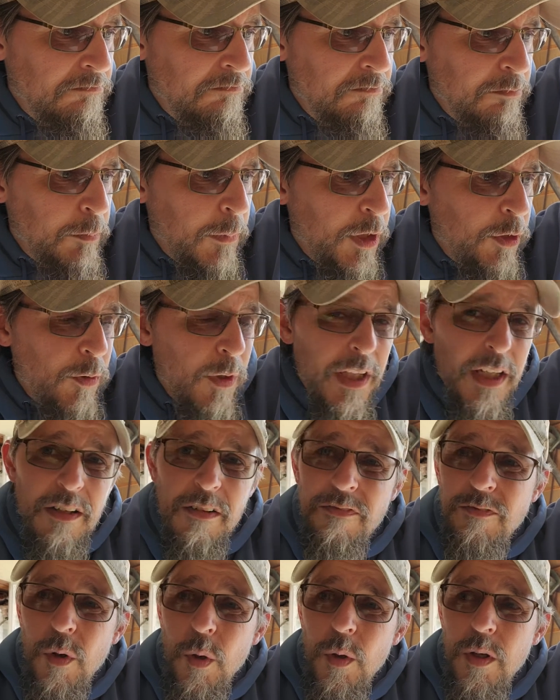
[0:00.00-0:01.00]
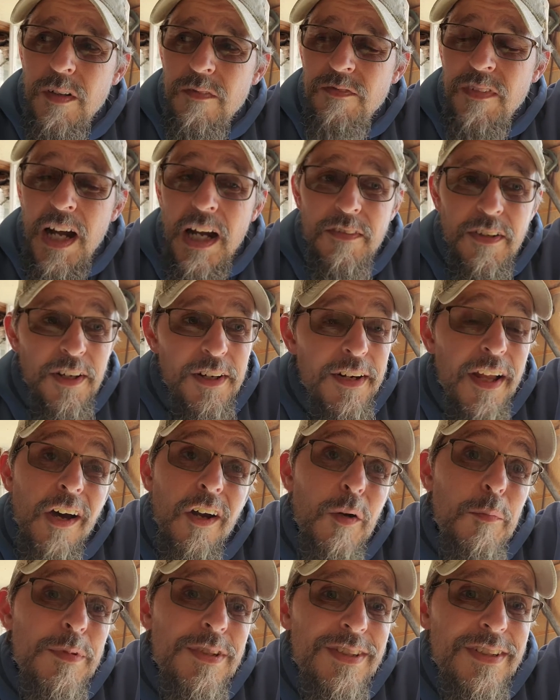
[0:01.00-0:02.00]
between a $400 and
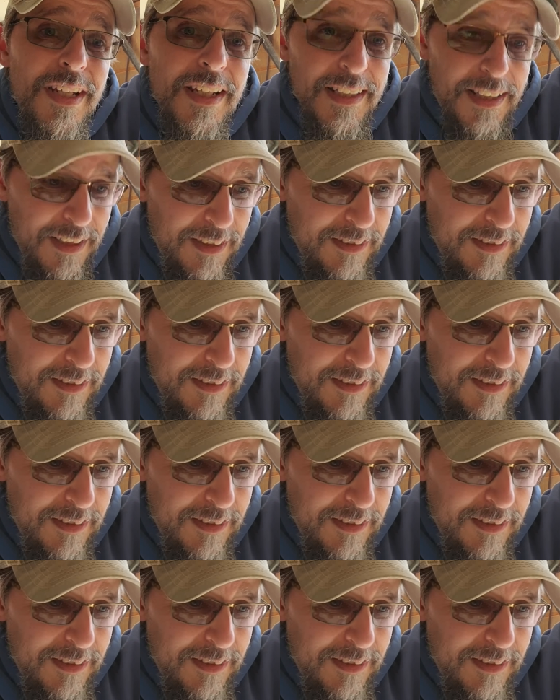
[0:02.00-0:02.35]
$500 mistake.